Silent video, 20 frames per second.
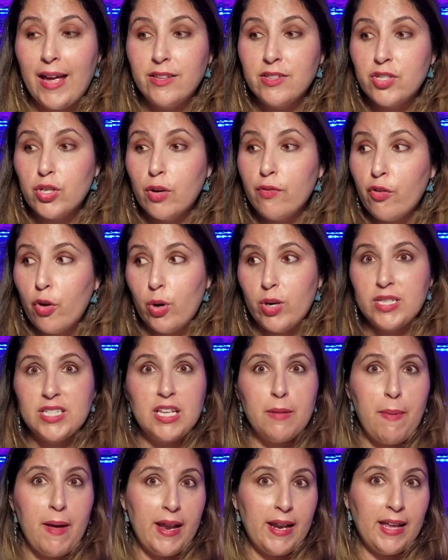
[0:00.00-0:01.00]
And so, of course,
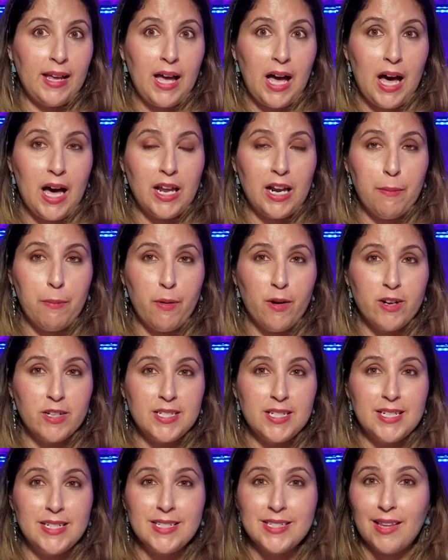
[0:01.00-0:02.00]
depending on a
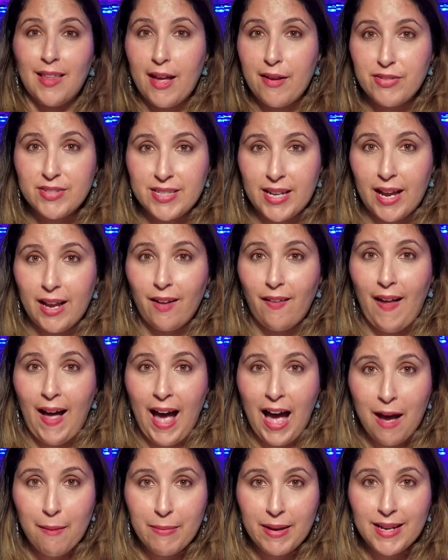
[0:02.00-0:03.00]
person's lifestyle
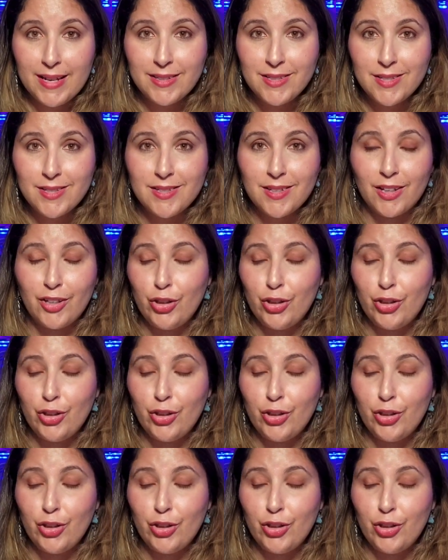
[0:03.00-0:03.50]
habits,